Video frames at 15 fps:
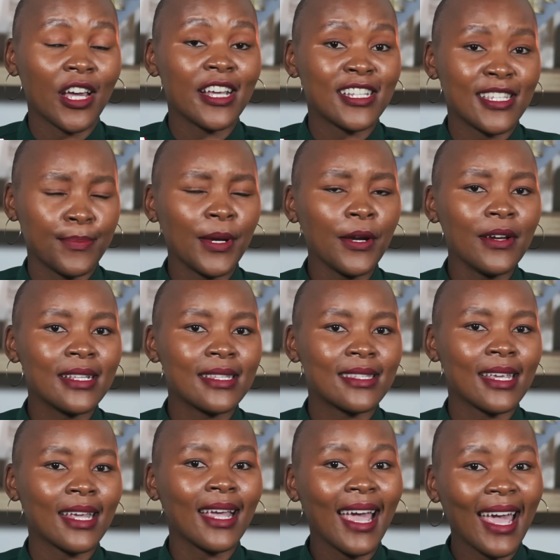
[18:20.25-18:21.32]
are
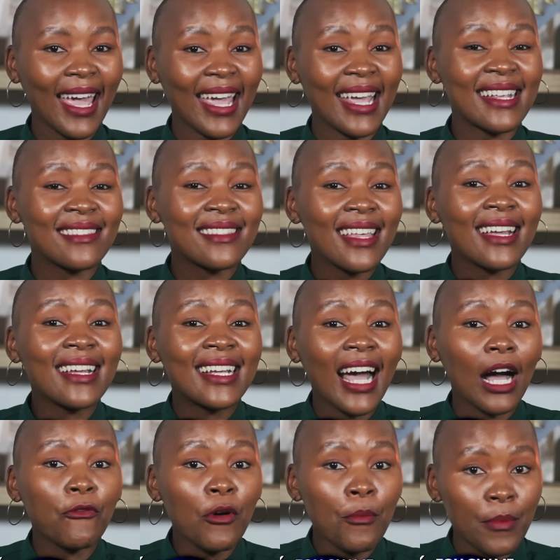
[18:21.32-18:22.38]
experiencing is the
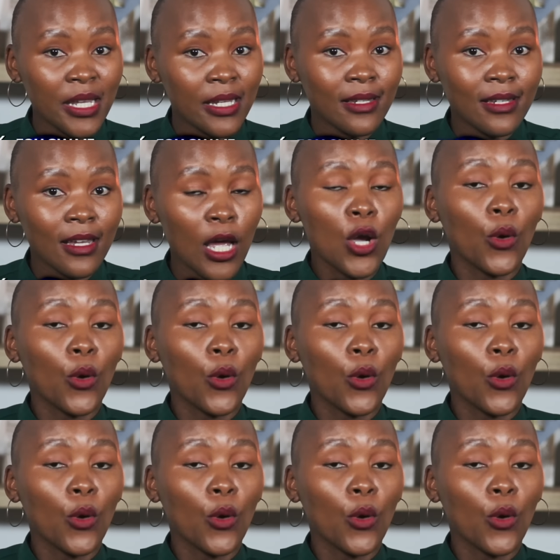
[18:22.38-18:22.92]
government.